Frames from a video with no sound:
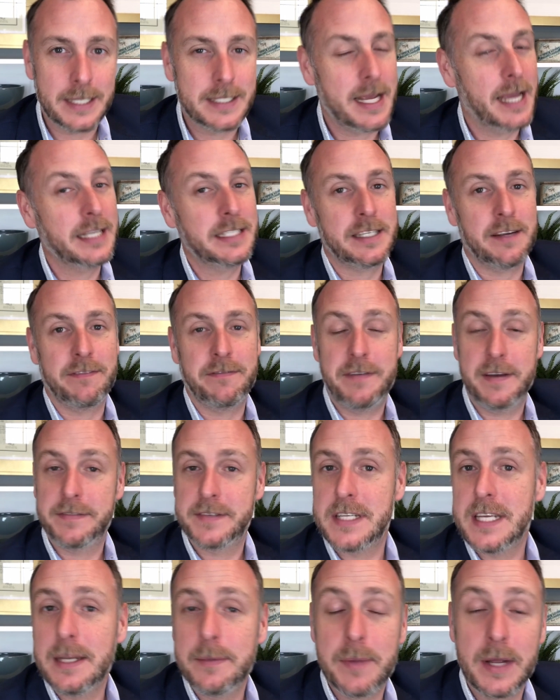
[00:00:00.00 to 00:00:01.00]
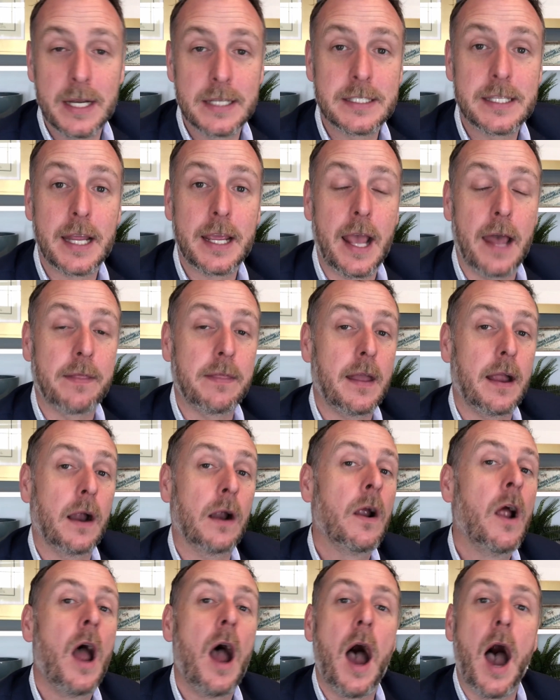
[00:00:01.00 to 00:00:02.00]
Takes you 15 minutes to get there.